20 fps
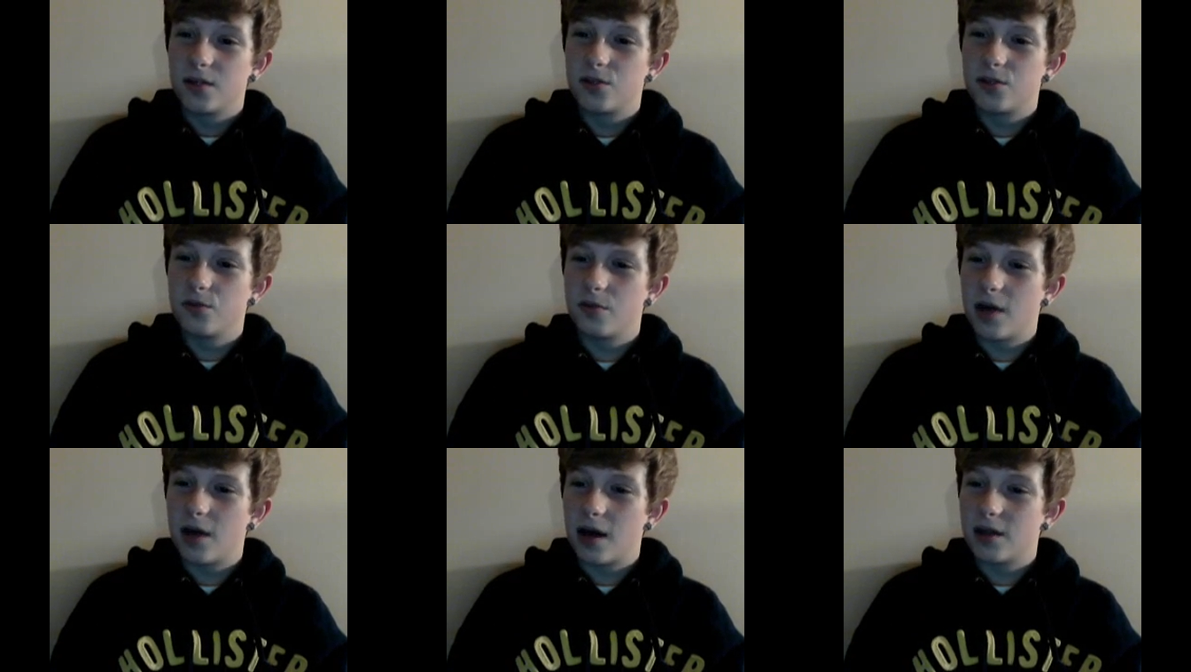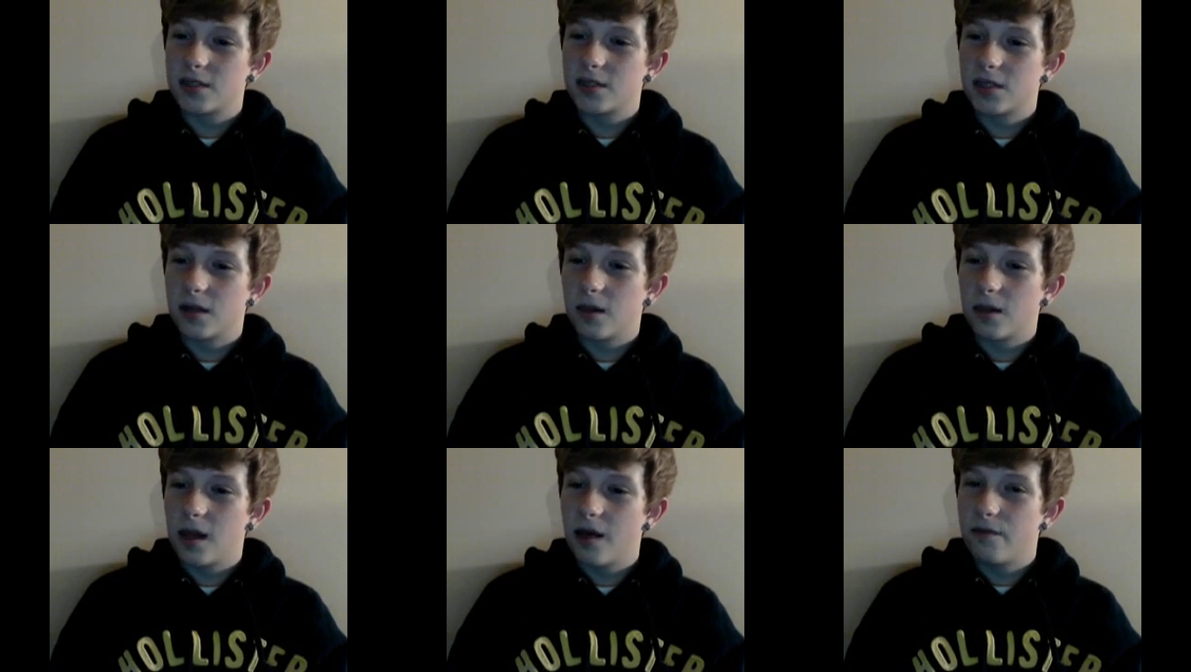
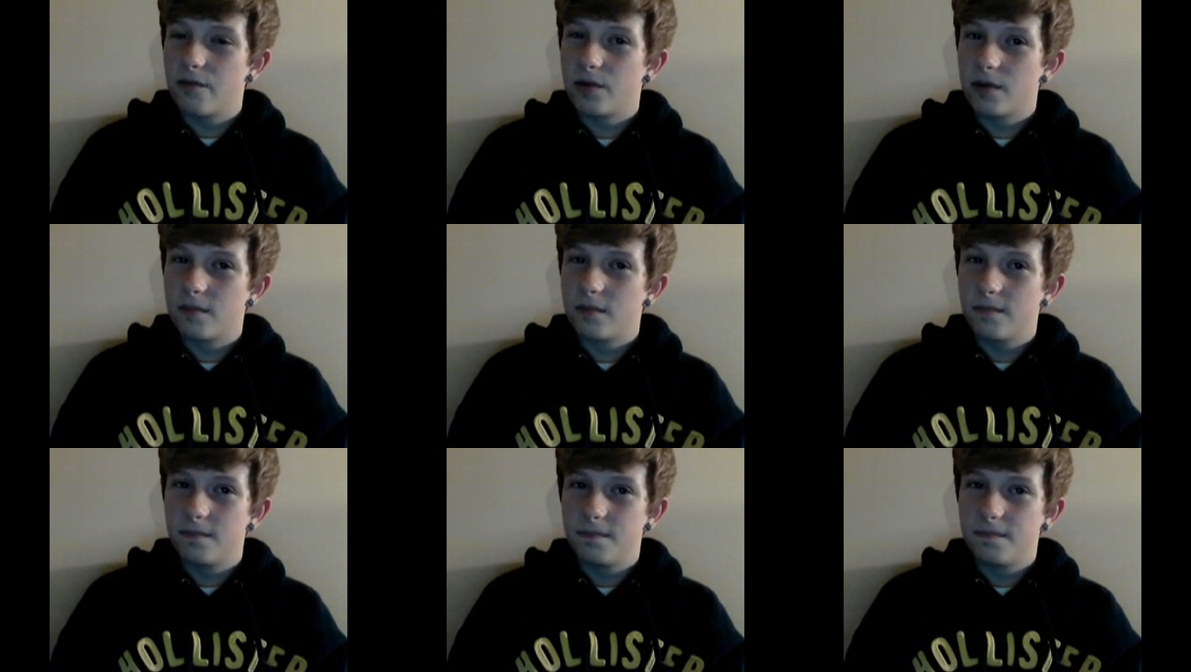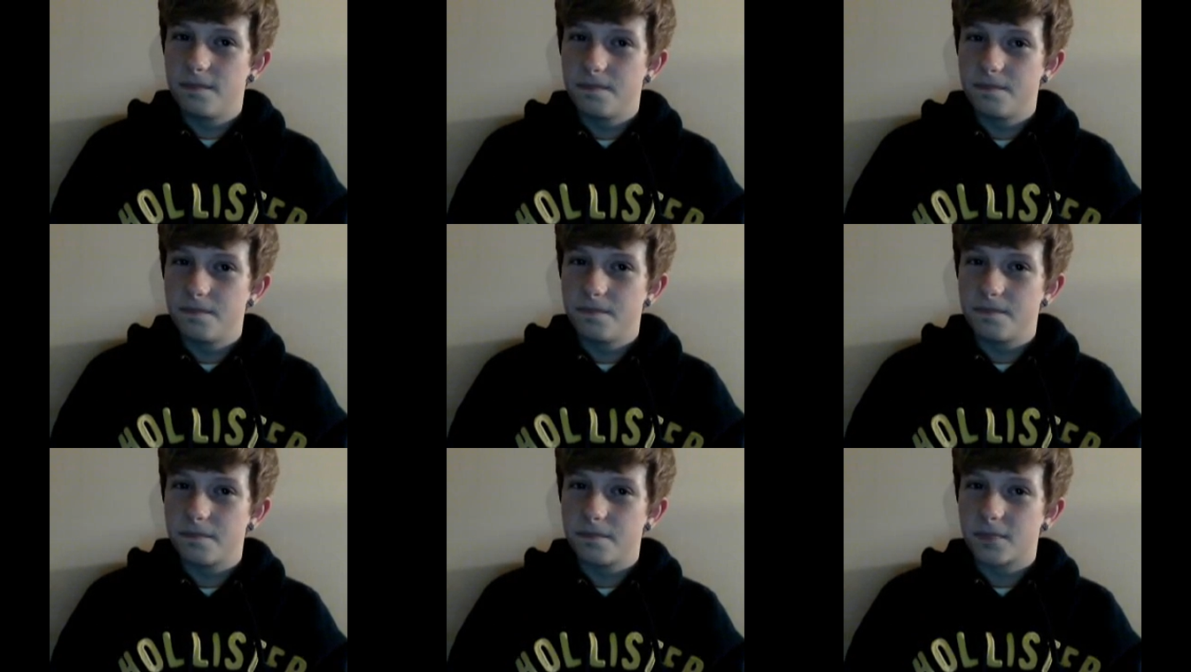2011,
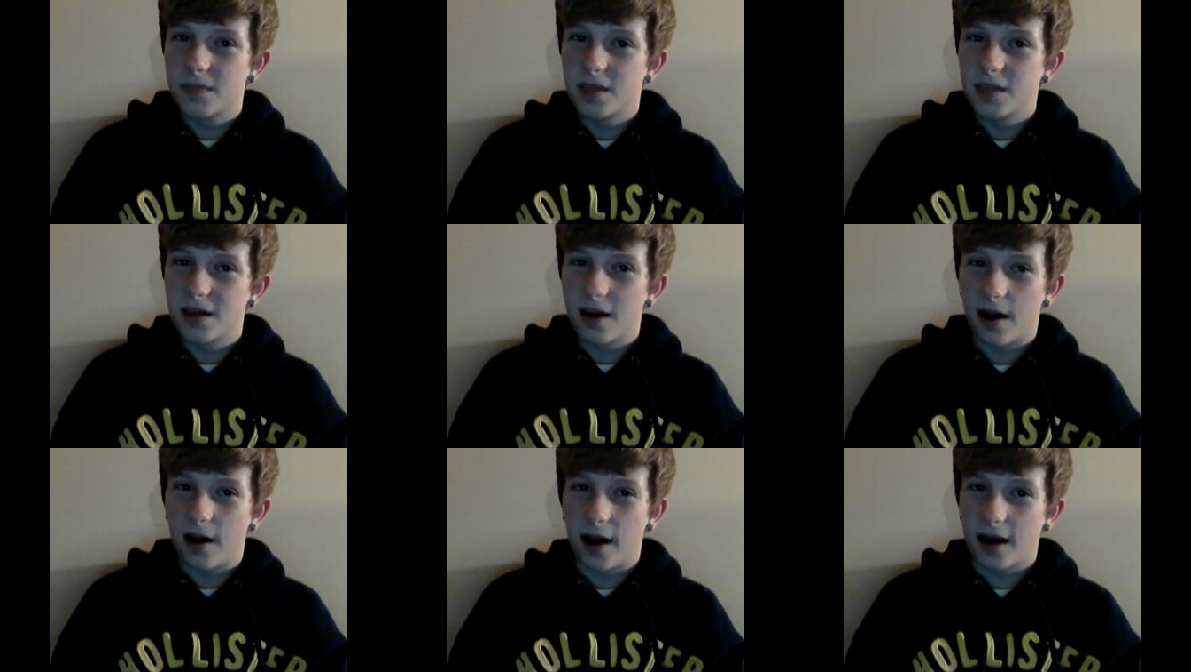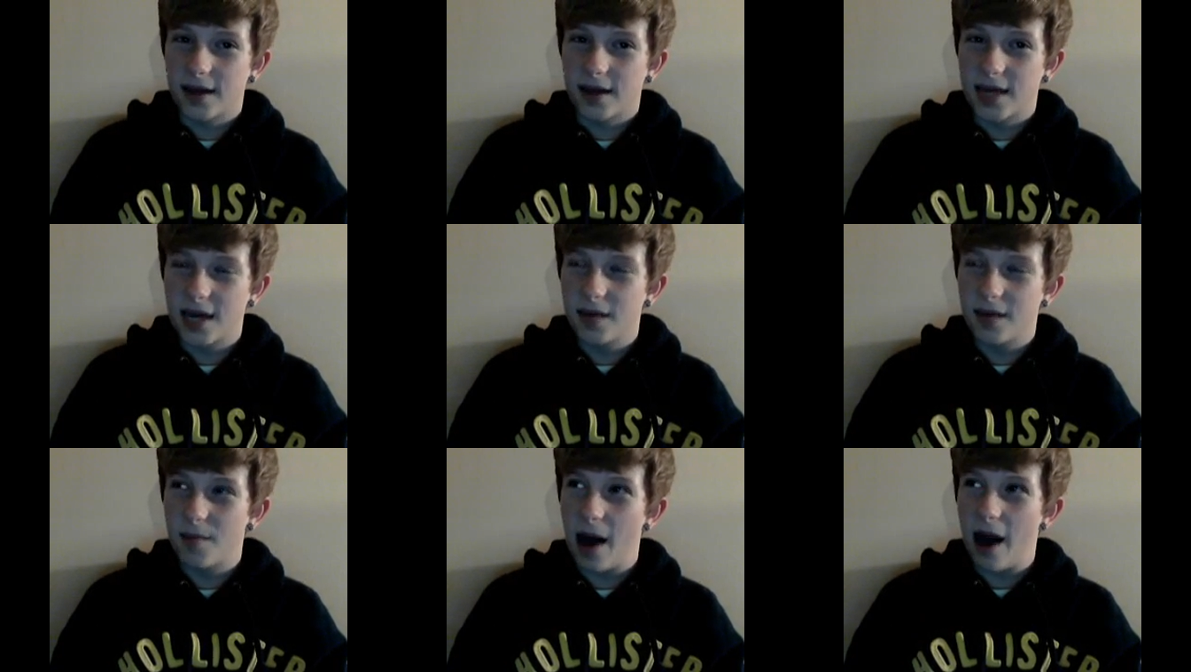I
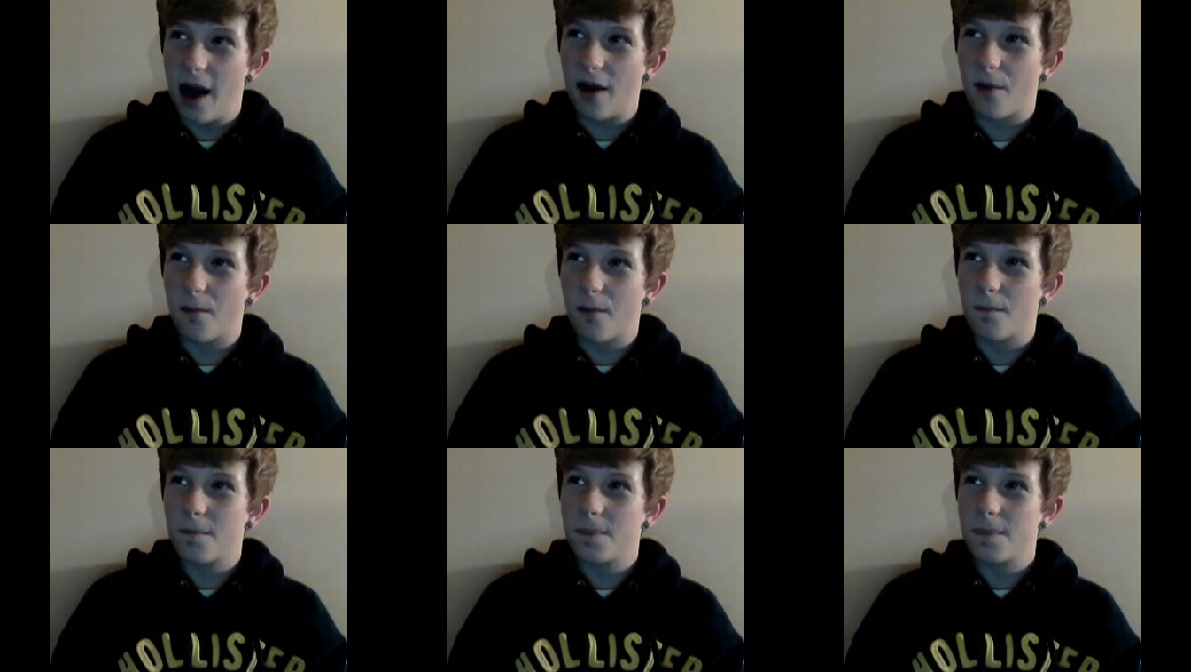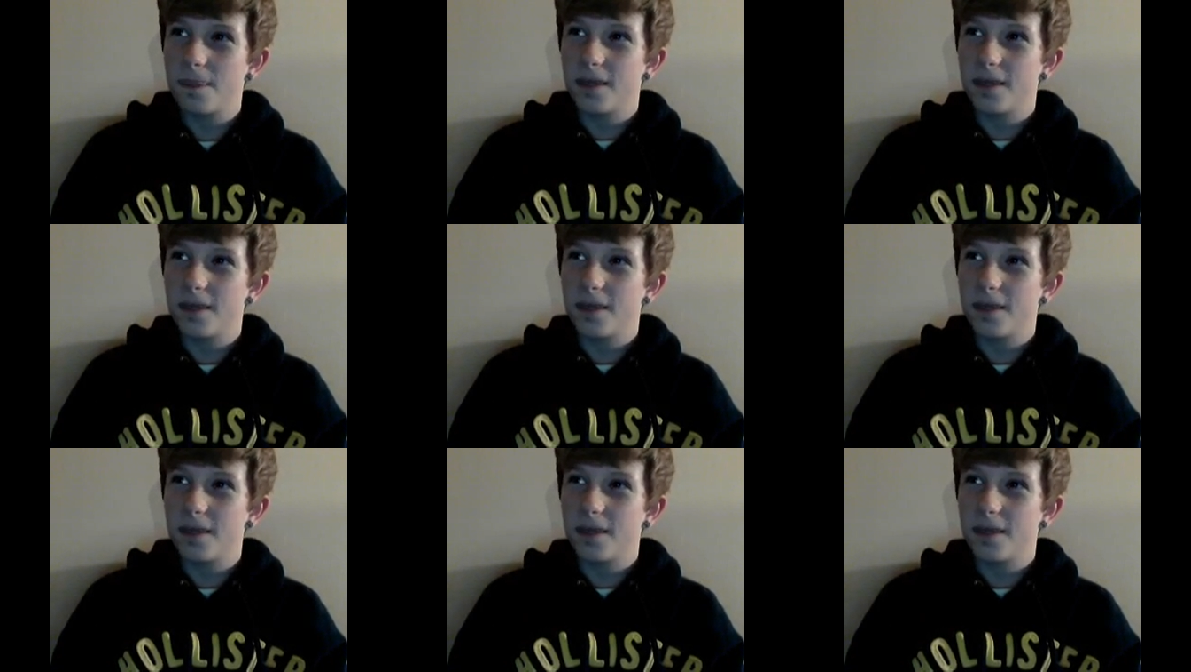came out